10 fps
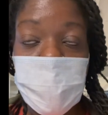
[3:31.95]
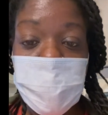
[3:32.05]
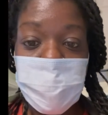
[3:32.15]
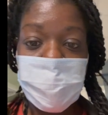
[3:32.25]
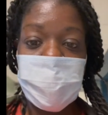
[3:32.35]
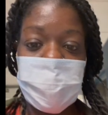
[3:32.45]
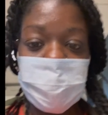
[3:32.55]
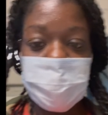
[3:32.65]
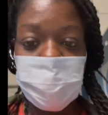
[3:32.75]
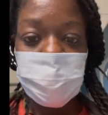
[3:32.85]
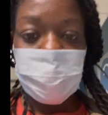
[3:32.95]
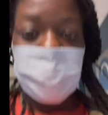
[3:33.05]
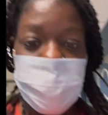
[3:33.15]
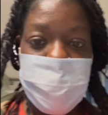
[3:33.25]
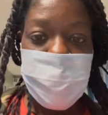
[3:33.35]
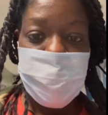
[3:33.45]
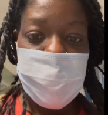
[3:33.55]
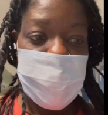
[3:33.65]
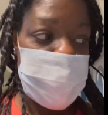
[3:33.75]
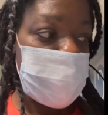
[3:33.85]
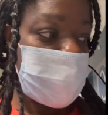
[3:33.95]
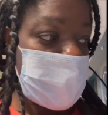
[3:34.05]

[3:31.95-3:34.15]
purpose to help me